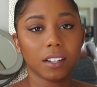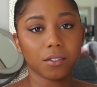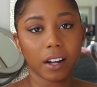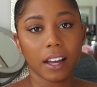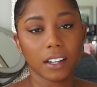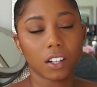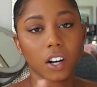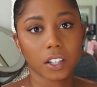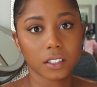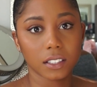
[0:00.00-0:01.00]
and red and
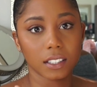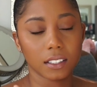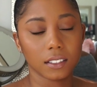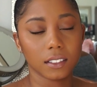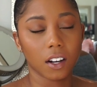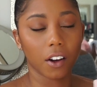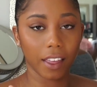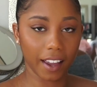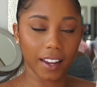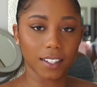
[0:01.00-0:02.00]
hearts and all
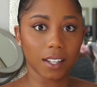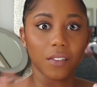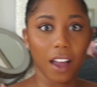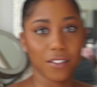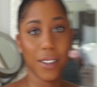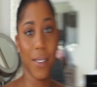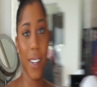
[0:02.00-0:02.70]
that kind of stuff everywhere.